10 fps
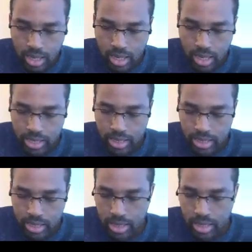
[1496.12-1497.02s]
this
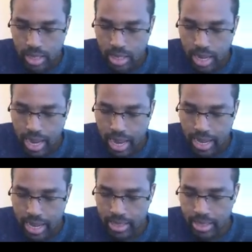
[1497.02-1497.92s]

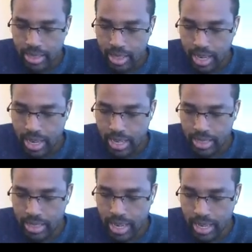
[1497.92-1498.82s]
as a
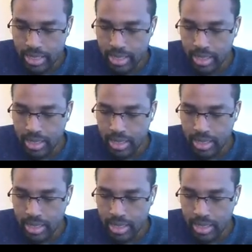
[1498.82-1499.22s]
set